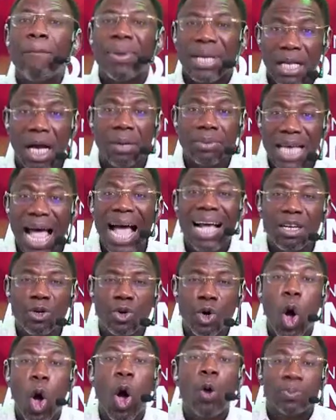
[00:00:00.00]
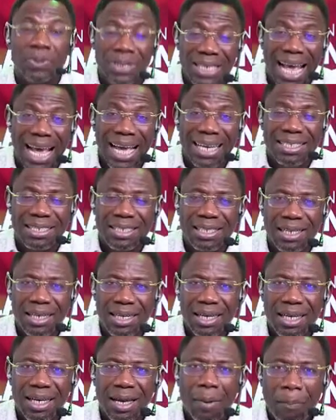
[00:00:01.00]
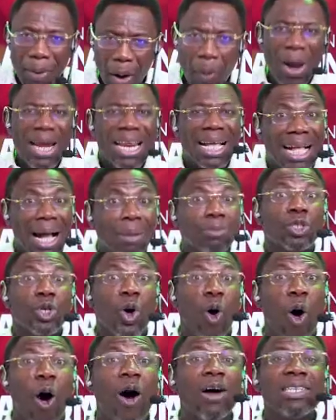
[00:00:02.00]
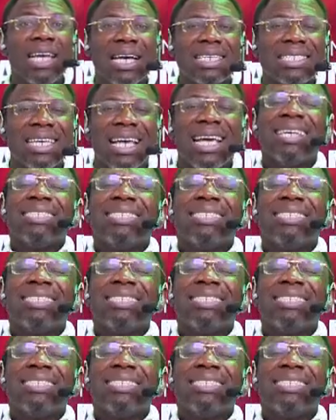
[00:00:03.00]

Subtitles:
becomes angry, upset. But when it comes to others,